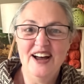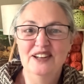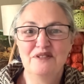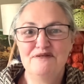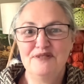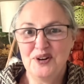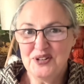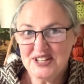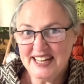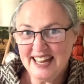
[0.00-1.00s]
I look
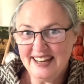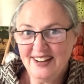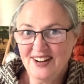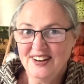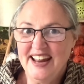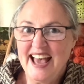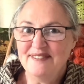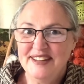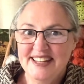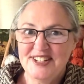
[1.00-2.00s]
forward to getting on and
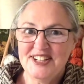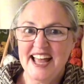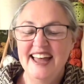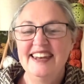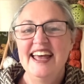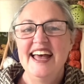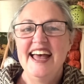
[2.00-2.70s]
having a chat,